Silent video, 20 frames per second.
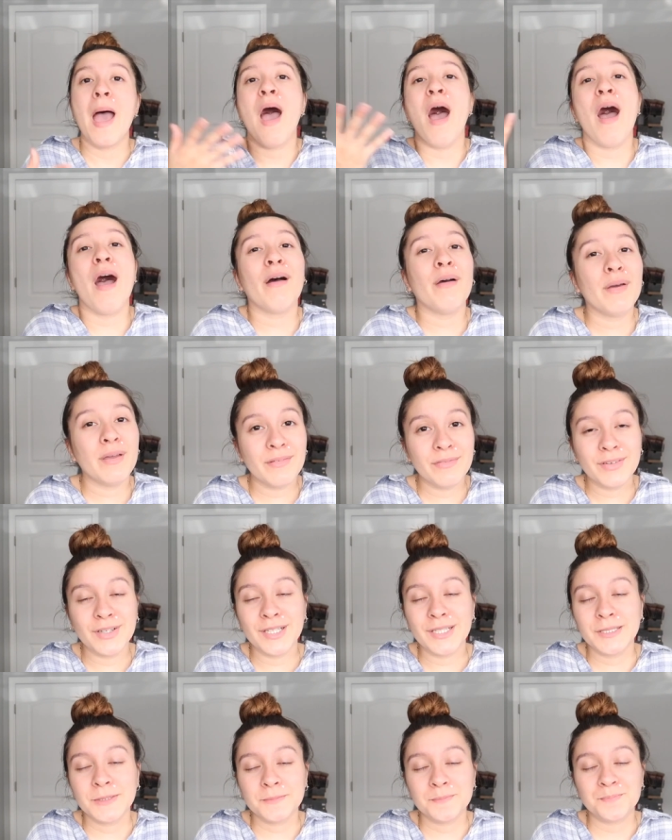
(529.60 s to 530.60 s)

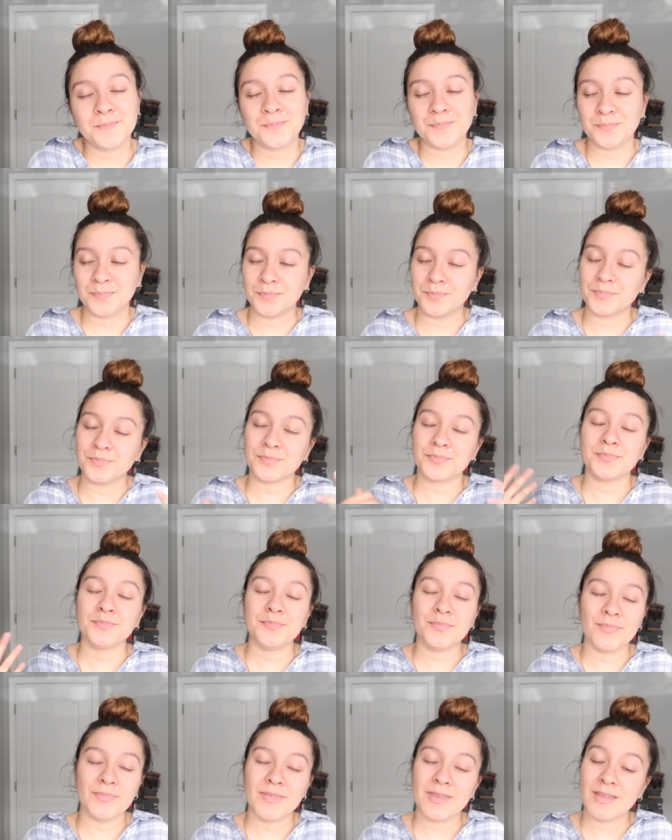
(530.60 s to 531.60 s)
However,
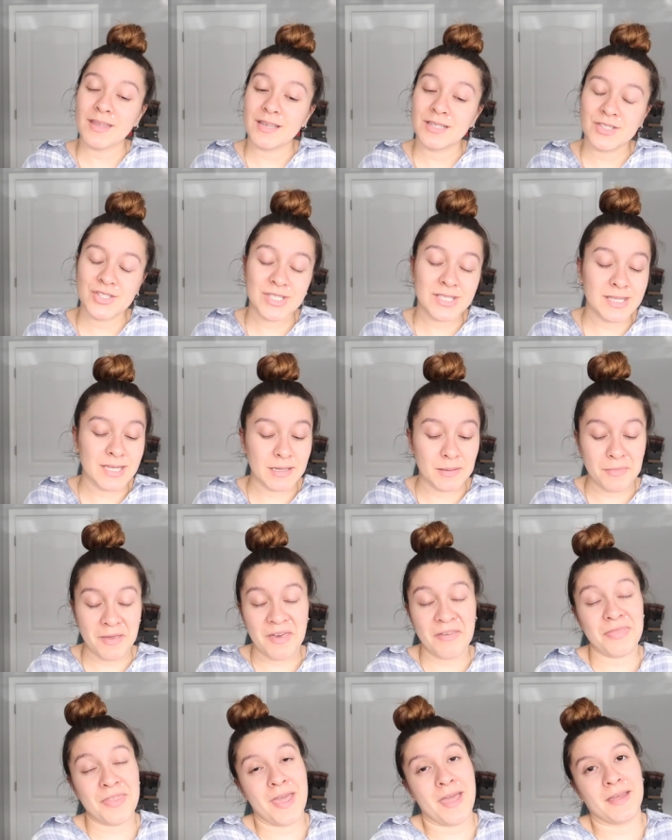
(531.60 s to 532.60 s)
just think
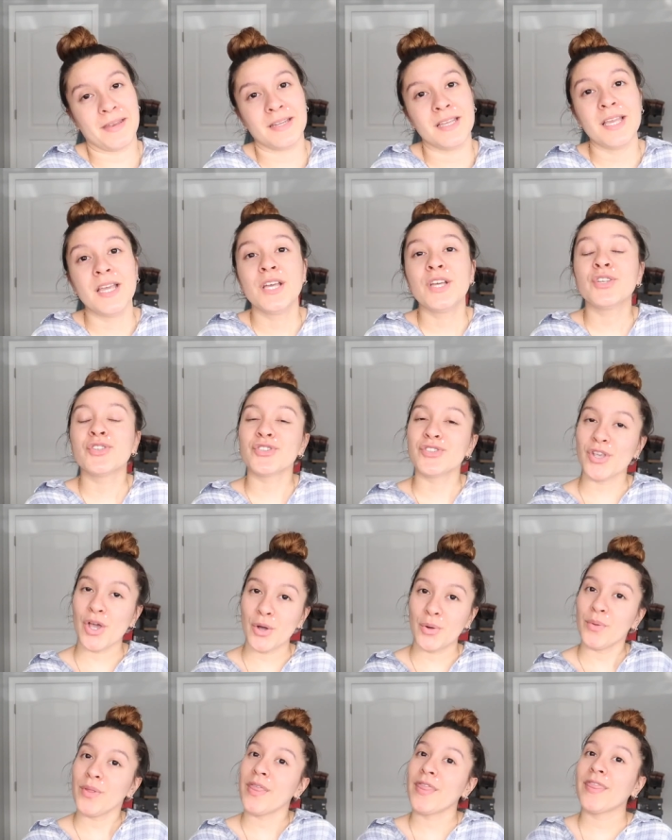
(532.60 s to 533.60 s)
about that.
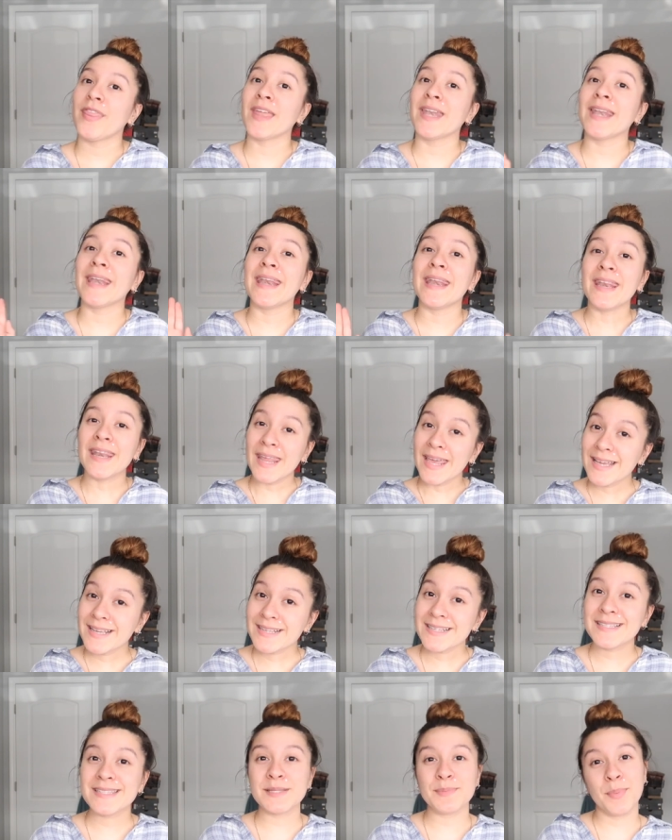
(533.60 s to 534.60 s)
So the
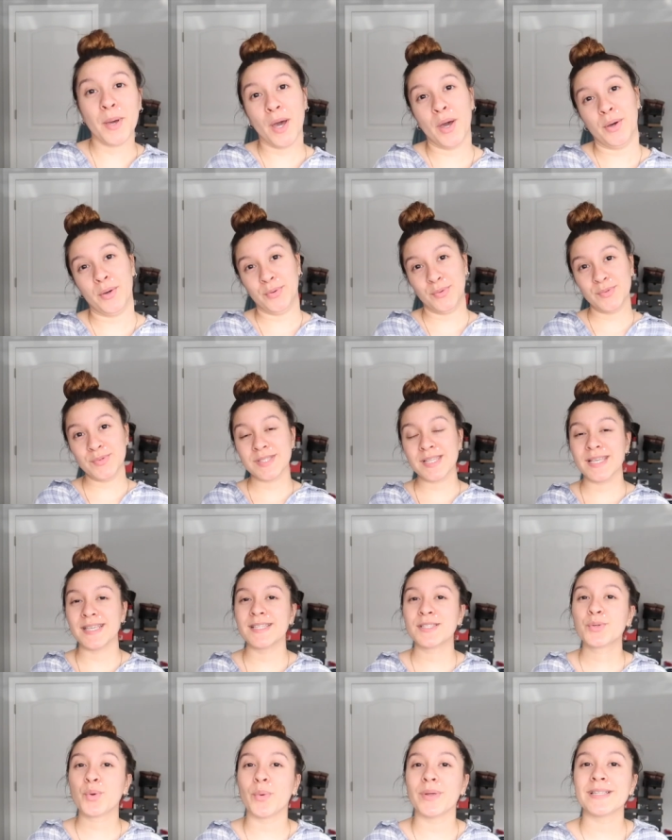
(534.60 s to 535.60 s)
next pose
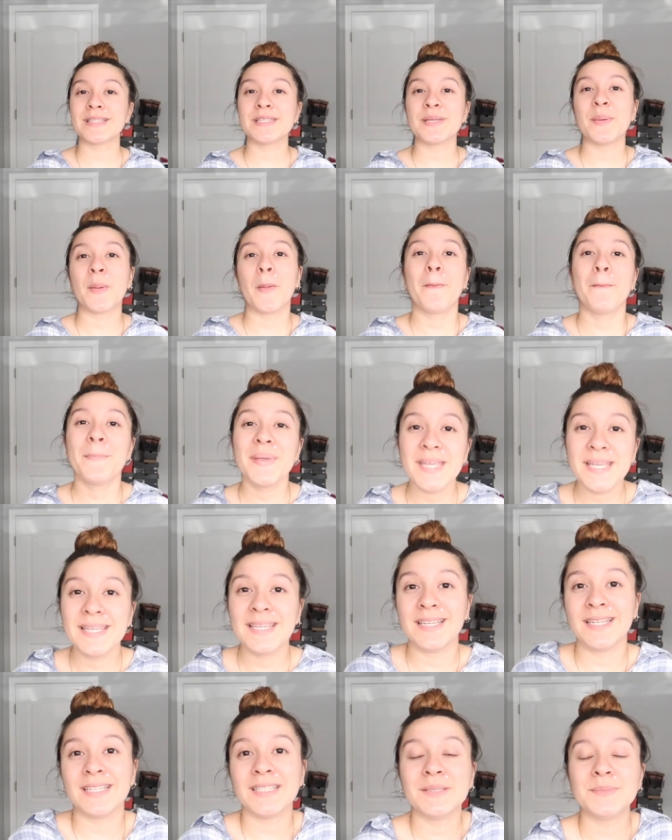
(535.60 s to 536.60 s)
is going to
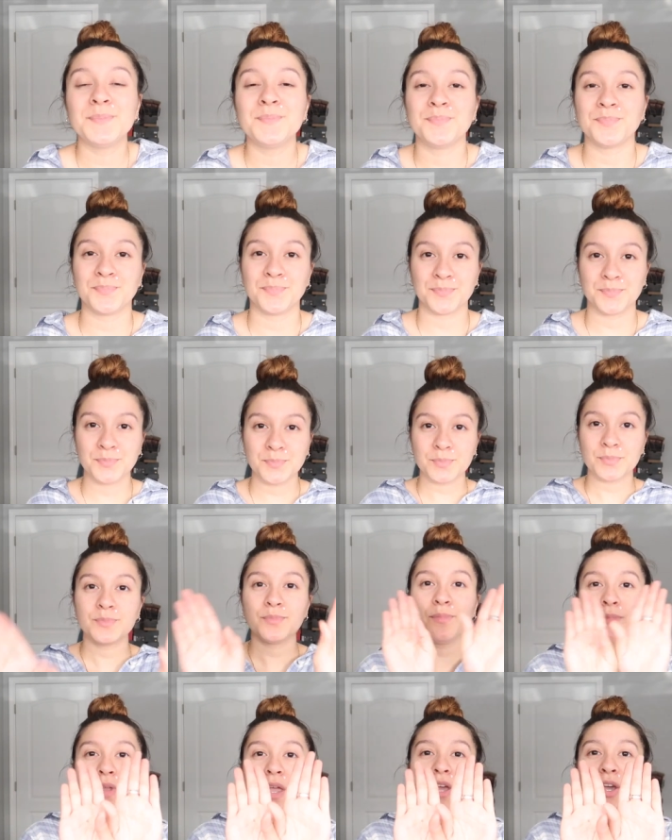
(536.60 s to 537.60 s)
be
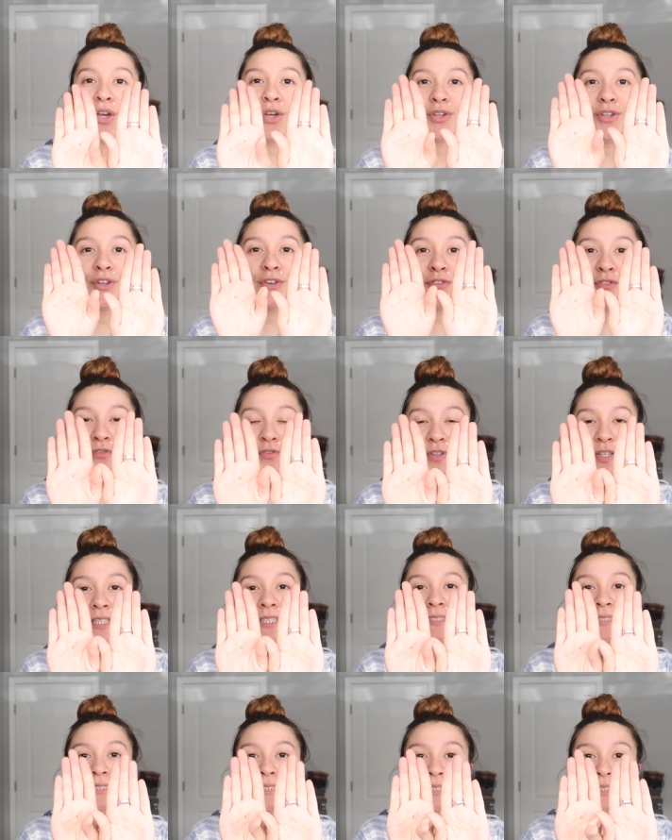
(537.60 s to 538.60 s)
your
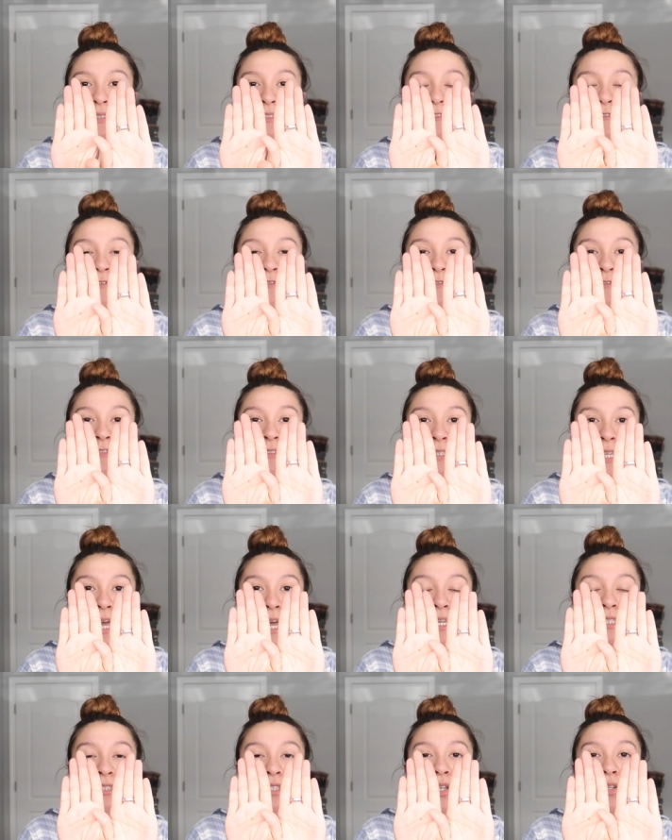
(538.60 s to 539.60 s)
feet
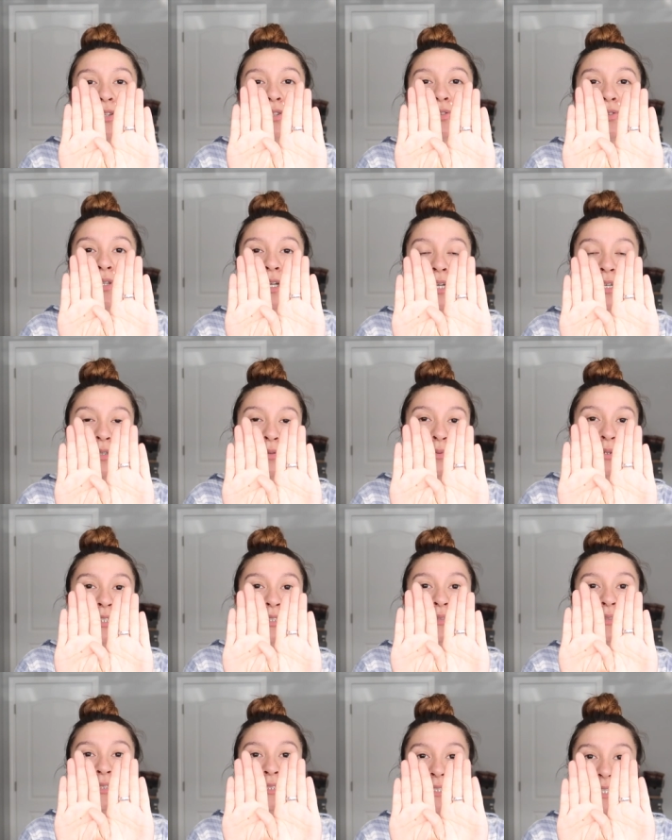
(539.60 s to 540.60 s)
flat on the ground with
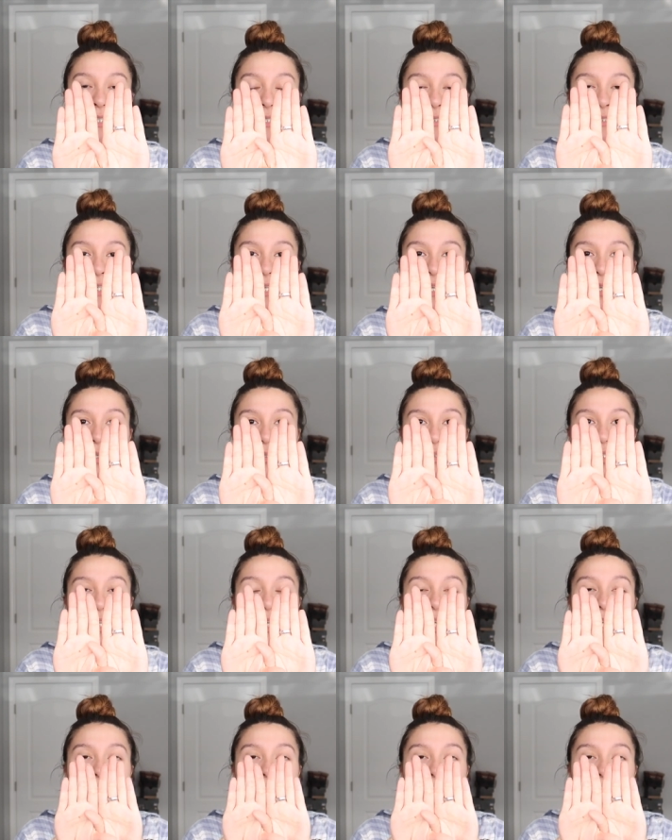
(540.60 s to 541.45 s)
you sitting down